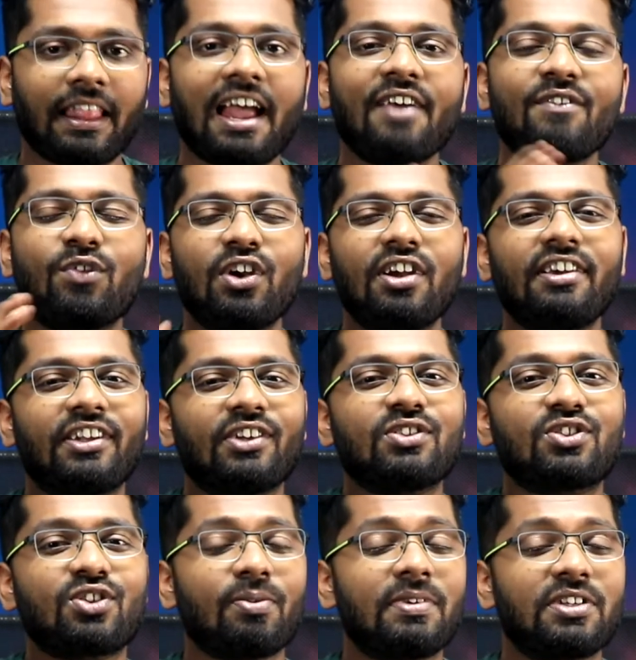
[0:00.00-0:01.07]
I wouldn't use
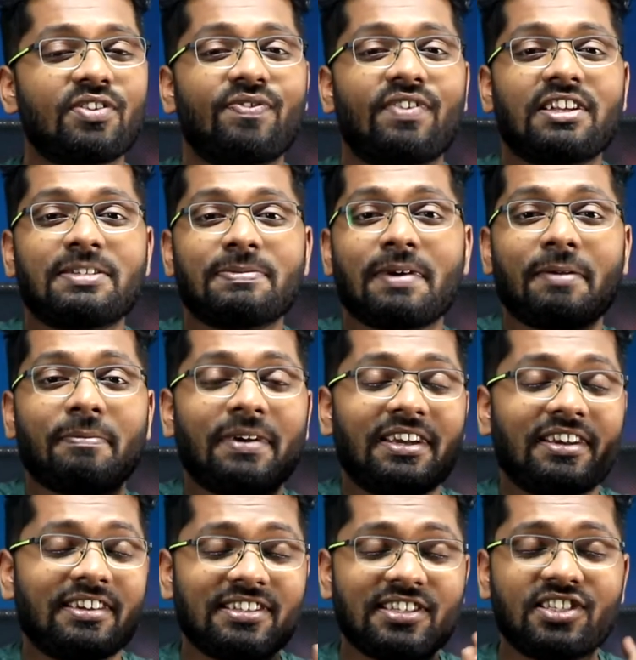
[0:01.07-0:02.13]
so much of touch bar, but
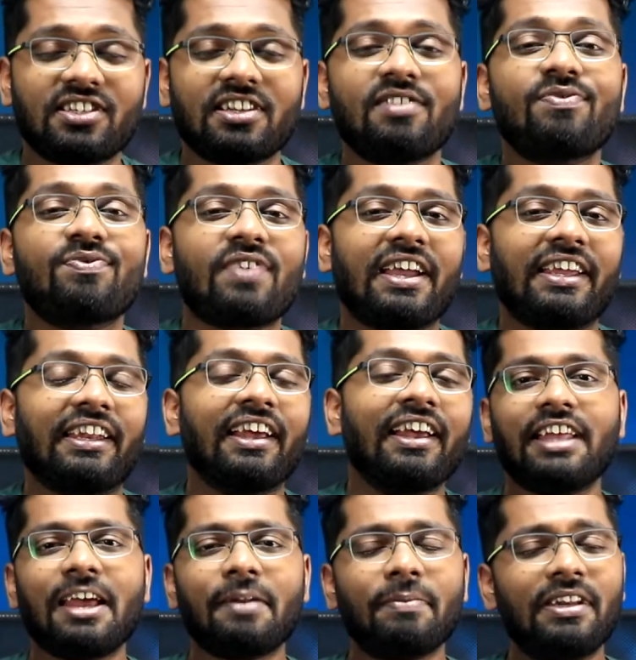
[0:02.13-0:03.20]
it is still fine.
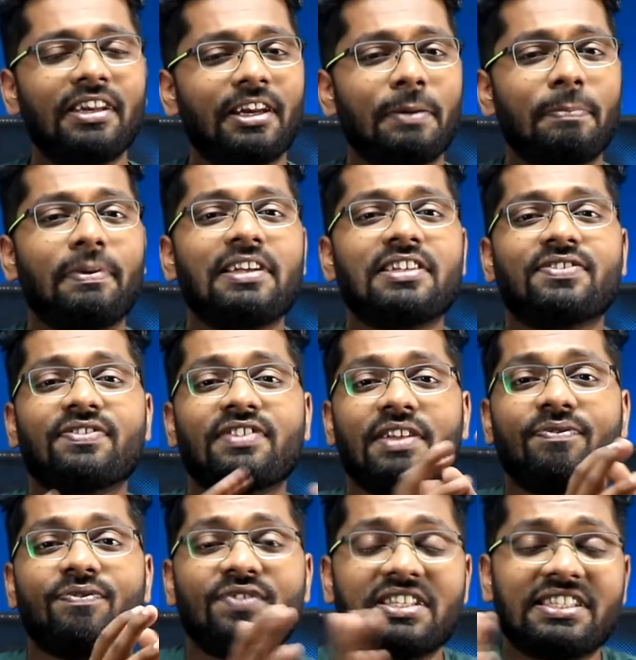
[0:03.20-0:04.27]
They are being replaced with the
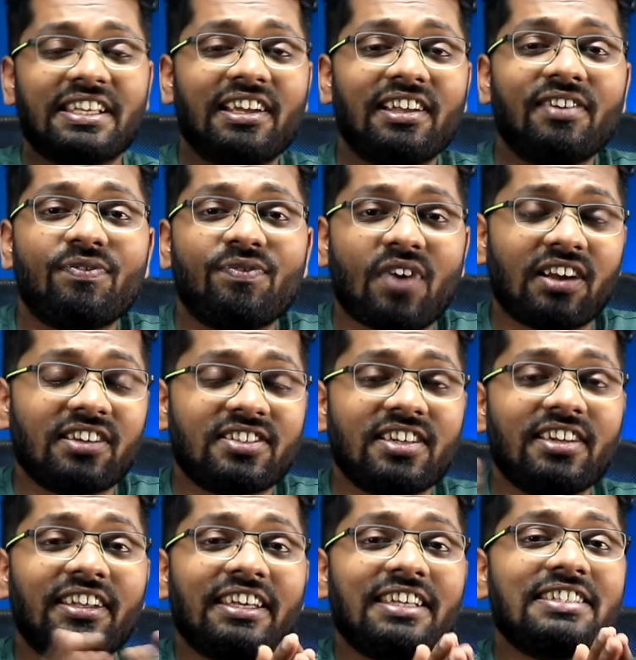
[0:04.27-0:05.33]
physical
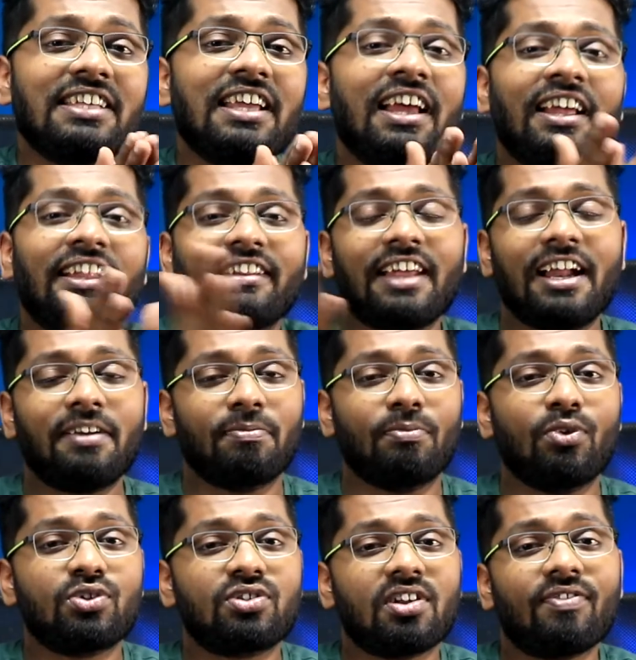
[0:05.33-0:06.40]
function keys that
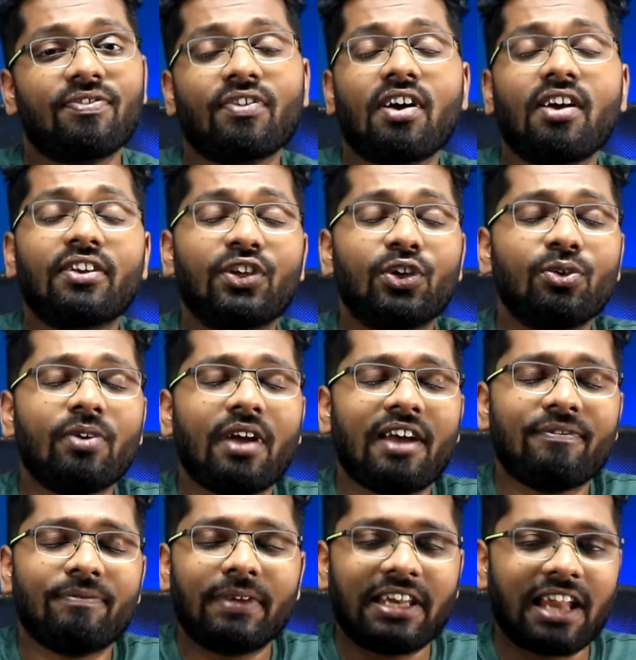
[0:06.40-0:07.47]
most of you
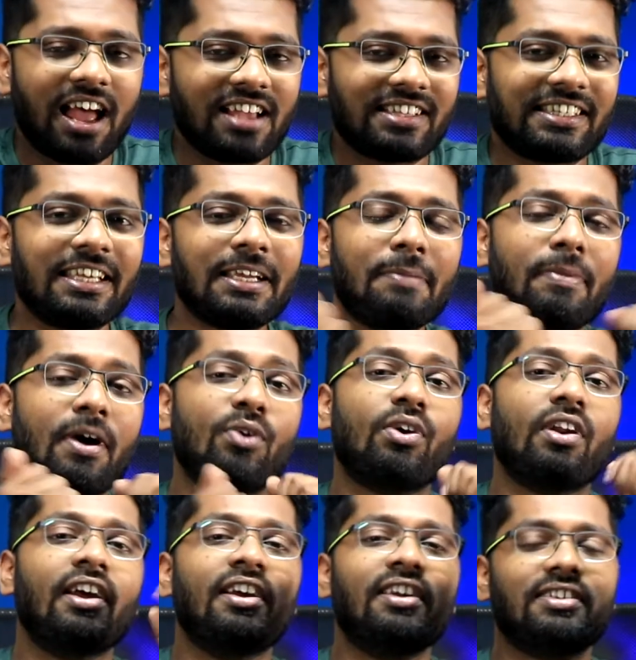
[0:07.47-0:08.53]
have been asking
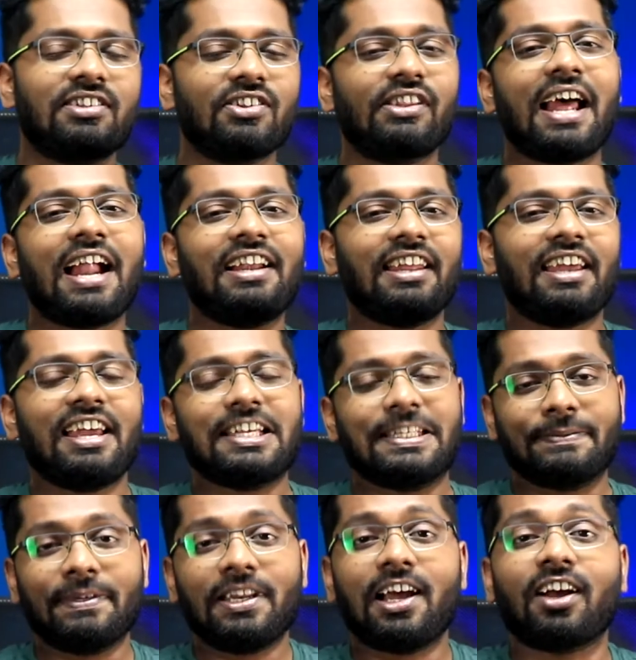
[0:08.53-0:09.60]
about. So that has
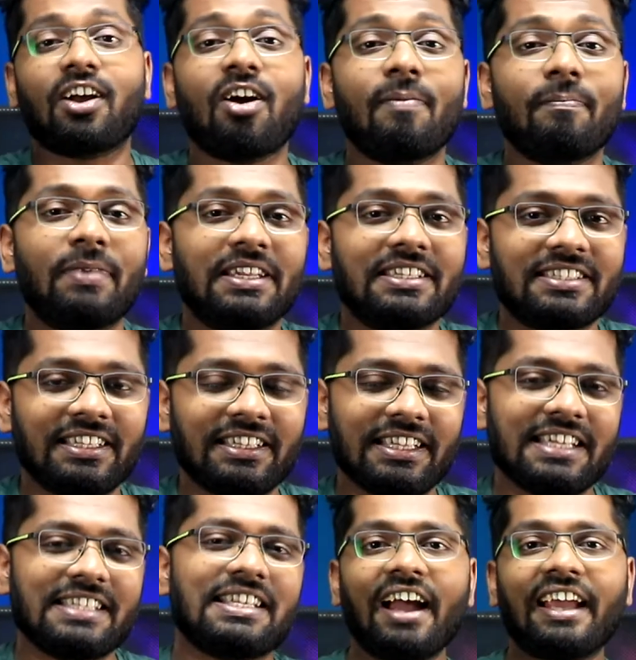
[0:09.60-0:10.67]
been accomplished in
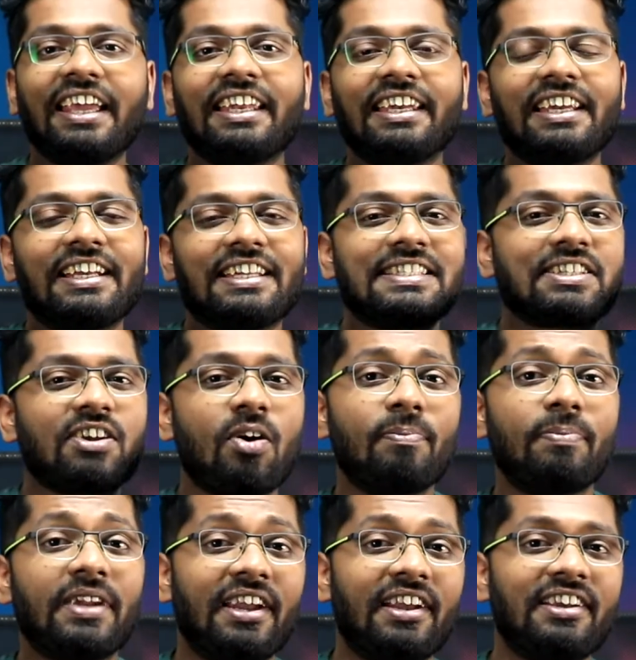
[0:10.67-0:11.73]
this. Again, it is
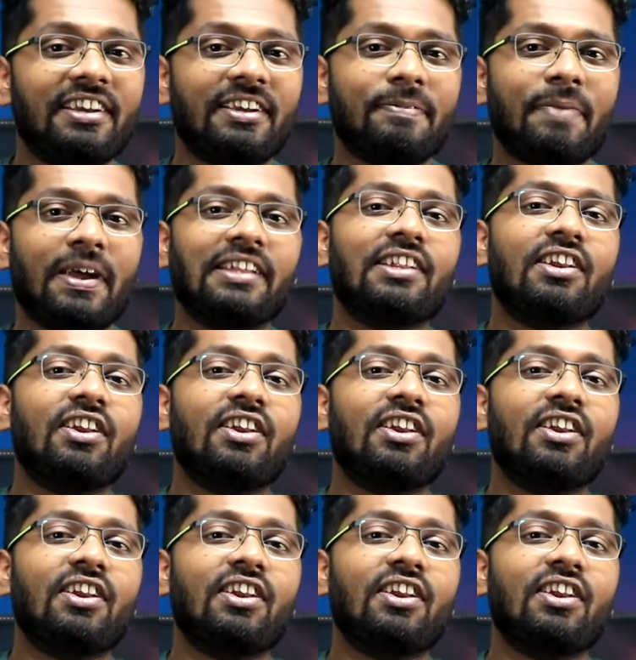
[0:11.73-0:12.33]
comprehended by the